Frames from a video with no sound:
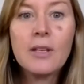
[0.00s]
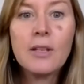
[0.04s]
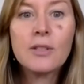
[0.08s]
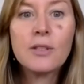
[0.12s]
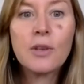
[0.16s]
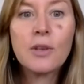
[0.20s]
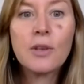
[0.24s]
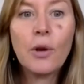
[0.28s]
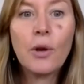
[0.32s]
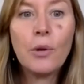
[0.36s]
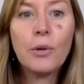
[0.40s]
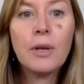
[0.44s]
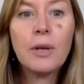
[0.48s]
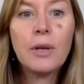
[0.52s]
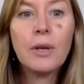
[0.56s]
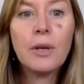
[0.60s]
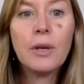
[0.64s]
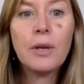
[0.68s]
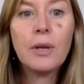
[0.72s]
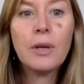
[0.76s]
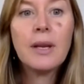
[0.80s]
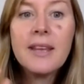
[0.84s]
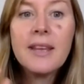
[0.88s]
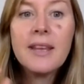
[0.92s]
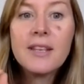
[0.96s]
So
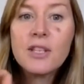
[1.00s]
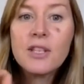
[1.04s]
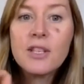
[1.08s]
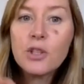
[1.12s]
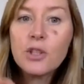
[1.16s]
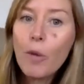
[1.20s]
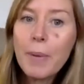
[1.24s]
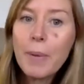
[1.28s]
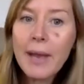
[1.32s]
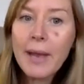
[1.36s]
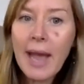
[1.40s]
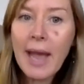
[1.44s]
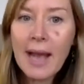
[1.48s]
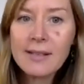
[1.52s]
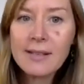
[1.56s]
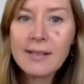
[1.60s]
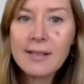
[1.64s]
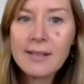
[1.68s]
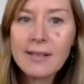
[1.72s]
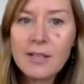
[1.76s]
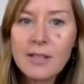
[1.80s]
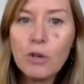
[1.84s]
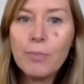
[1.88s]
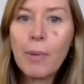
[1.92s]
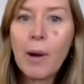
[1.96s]
the ascorbic
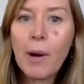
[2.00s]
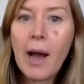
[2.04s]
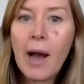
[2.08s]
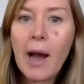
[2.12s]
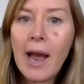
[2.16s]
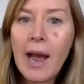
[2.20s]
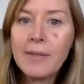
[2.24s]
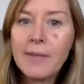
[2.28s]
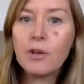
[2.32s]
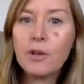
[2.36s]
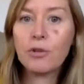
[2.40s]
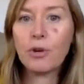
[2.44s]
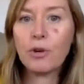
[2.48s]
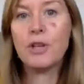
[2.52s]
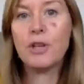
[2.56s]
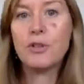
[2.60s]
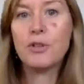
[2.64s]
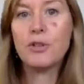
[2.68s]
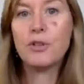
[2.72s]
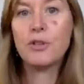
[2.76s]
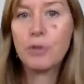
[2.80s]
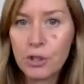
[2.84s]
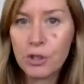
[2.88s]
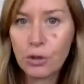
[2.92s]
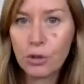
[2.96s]
acid you buy at the
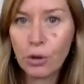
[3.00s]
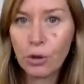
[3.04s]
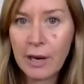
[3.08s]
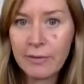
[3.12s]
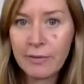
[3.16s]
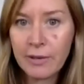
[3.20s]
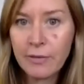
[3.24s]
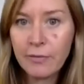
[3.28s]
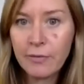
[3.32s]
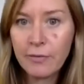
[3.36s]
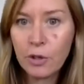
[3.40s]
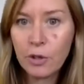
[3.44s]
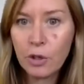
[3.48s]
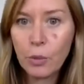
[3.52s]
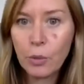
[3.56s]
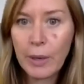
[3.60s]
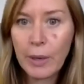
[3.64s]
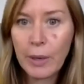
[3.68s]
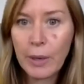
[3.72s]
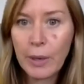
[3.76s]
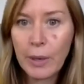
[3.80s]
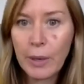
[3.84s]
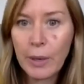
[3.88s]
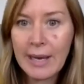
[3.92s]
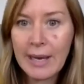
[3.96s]
grocery store every few
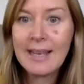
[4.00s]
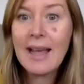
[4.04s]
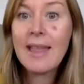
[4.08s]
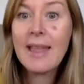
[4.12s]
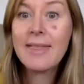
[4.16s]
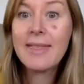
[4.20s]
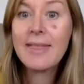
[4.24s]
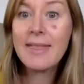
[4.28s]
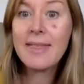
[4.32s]
weeks,